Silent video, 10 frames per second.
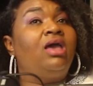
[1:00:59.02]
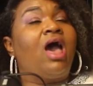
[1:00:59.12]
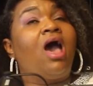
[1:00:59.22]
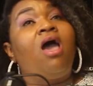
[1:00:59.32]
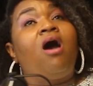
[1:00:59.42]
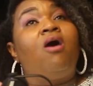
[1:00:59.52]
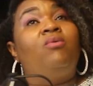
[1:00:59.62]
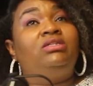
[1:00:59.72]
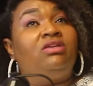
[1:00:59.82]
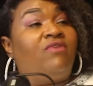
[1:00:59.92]
I
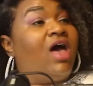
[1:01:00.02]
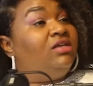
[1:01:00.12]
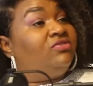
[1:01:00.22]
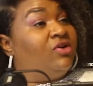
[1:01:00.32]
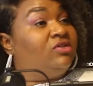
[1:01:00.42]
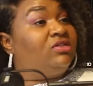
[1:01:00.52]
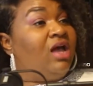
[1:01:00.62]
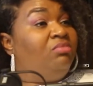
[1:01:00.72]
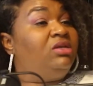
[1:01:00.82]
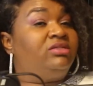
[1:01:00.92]
always advise
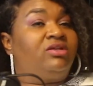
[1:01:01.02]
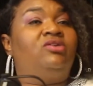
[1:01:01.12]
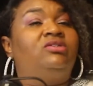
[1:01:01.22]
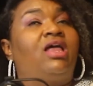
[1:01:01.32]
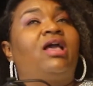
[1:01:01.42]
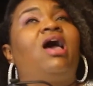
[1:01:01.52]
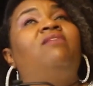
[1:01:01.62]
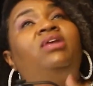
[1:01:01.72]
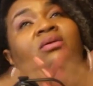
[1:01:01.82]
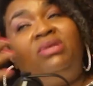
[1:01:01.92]
first-time business owners, like I've done